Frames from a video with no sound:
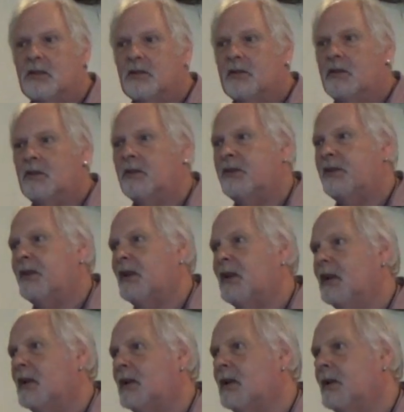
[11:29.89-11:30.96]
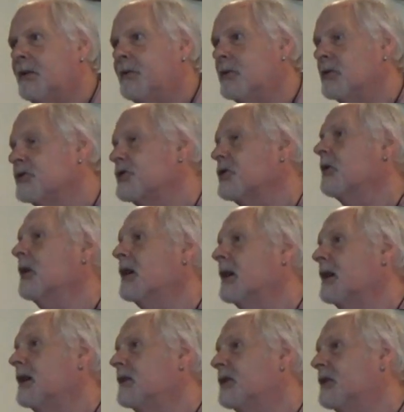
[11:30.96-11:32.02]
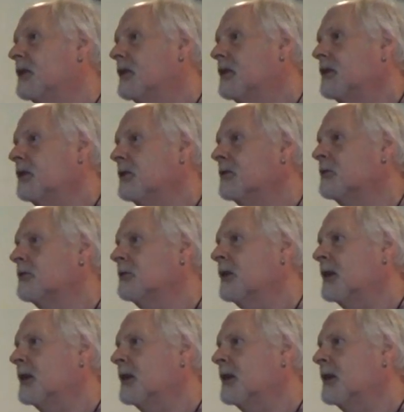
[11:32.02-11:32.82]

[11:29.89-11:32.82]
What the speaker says: that if you enjoy it, you'll